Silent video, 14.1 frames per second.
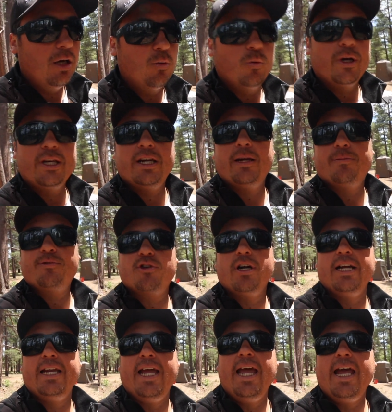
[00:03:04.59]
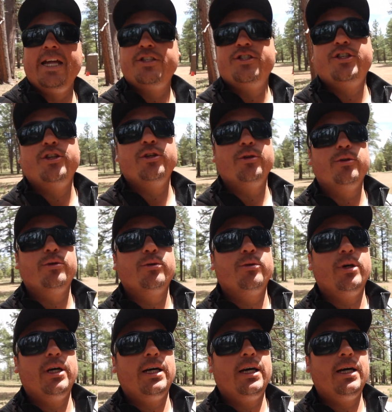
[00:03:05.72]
we ended up trying to head to